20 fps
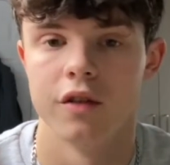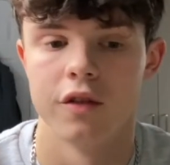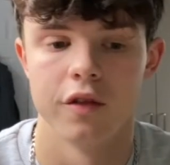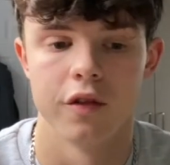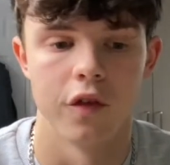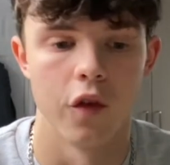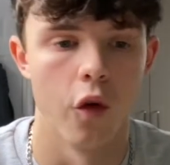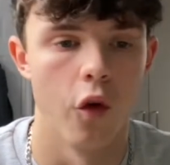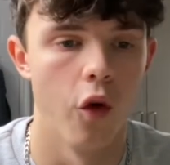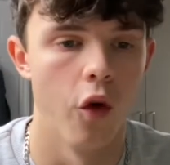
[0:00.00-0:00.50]

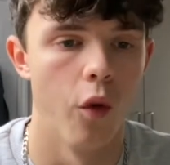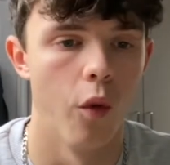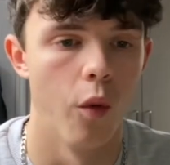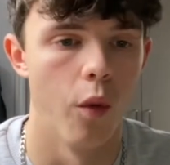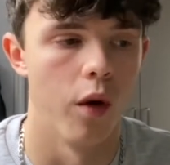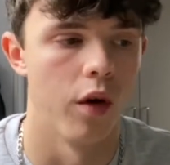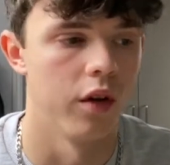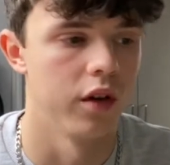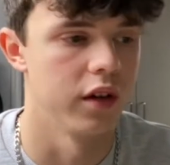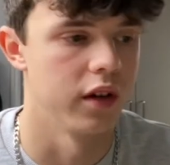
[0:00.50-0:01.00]
for what
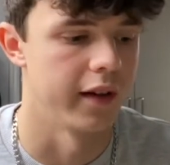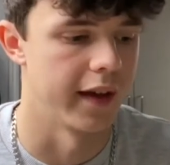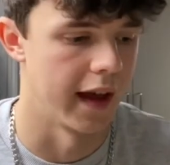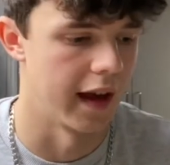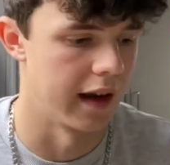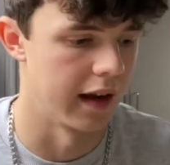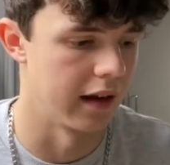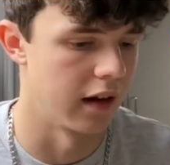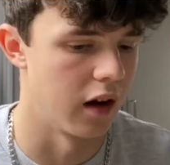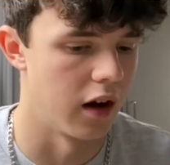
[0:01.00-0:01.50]
you're
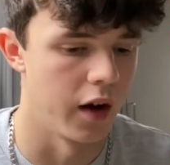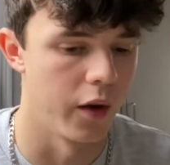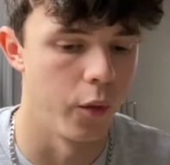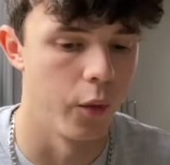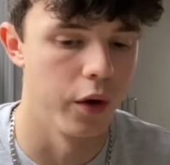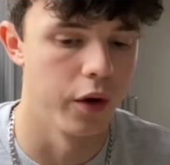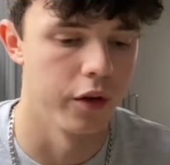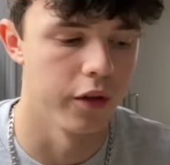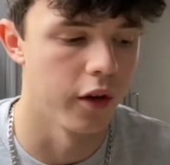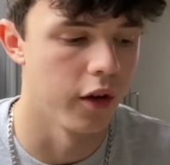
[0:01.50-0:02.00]
getting, I
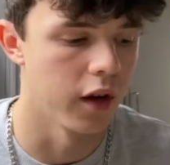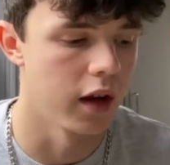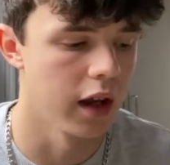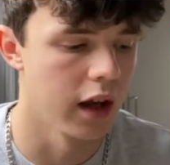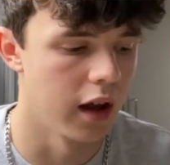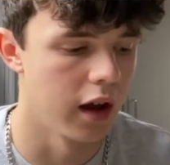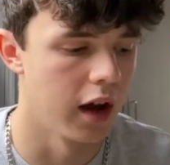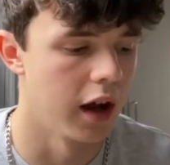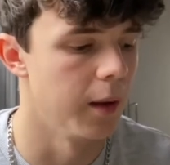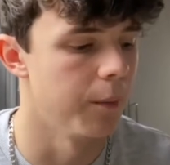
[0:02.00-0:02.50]
will not
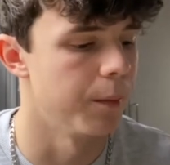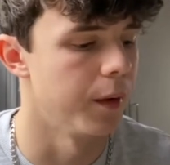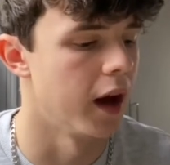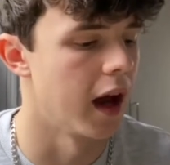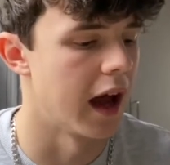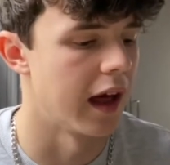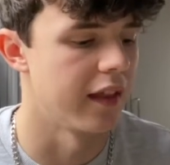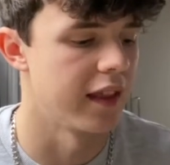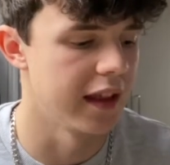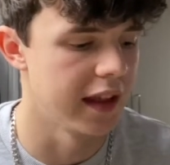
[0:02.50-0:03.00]
lie, but
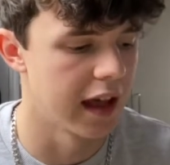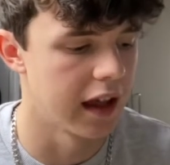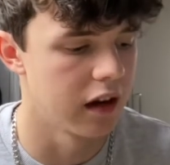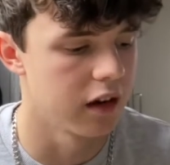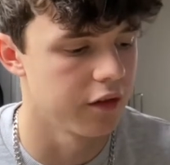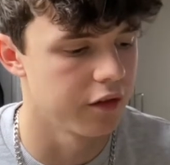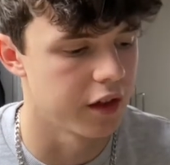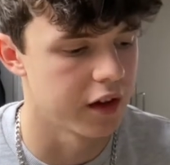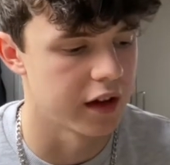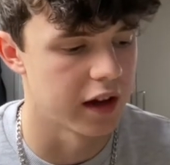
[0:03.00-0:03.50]
at the end of
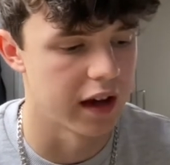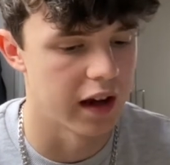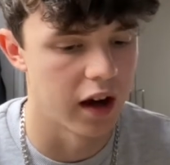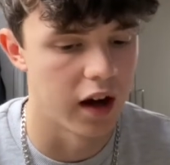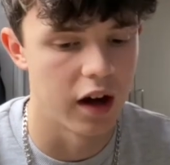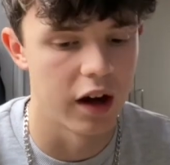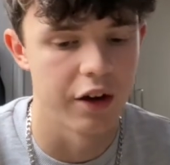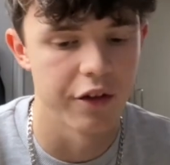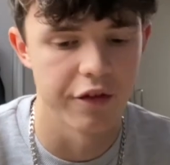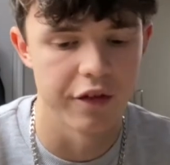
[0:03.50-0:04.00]
the day
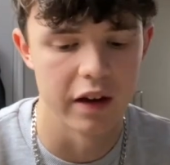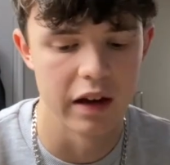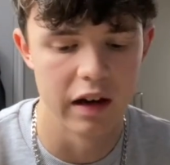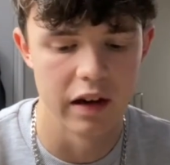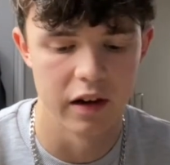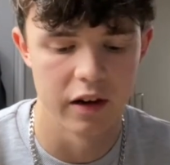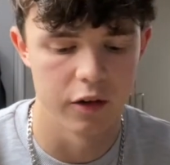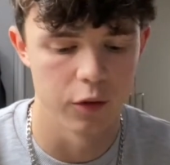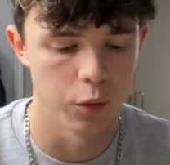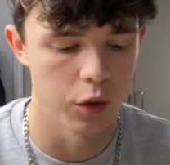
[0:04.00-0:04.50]
I feel it
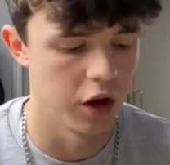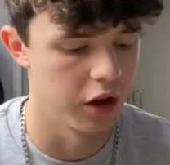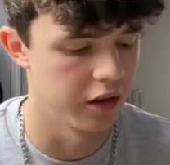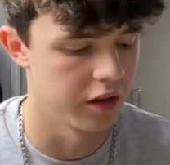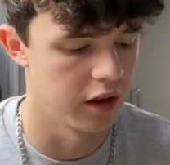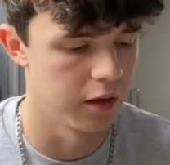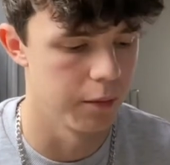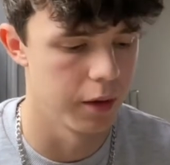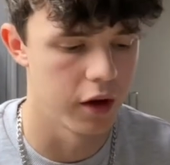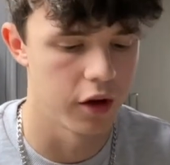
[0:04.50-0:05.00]
is worth it
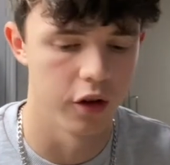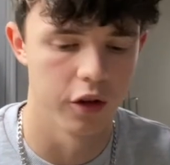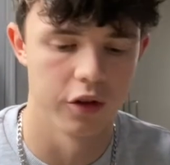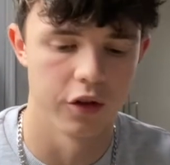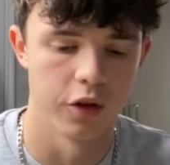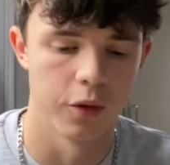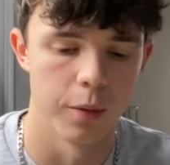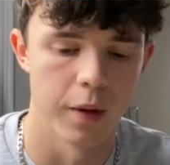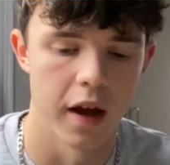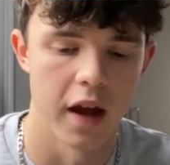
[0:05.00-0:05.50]
because you're
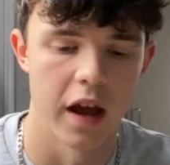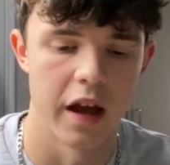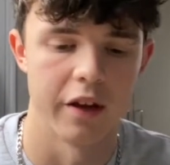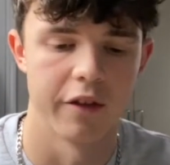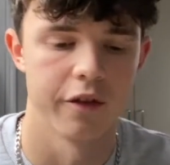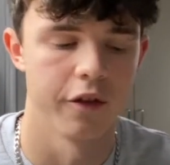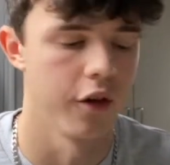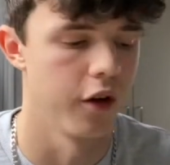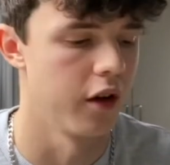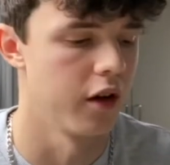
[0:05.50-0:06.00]
paying
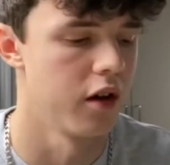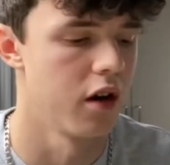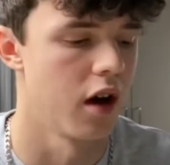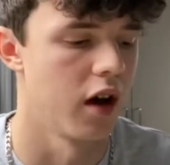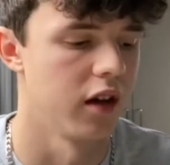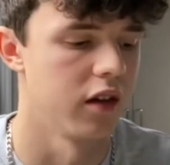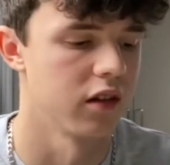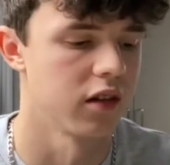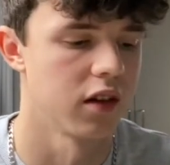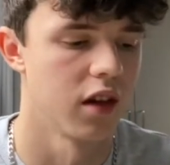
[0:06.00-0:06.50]
for a
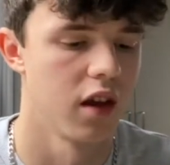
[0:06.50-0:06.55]
nice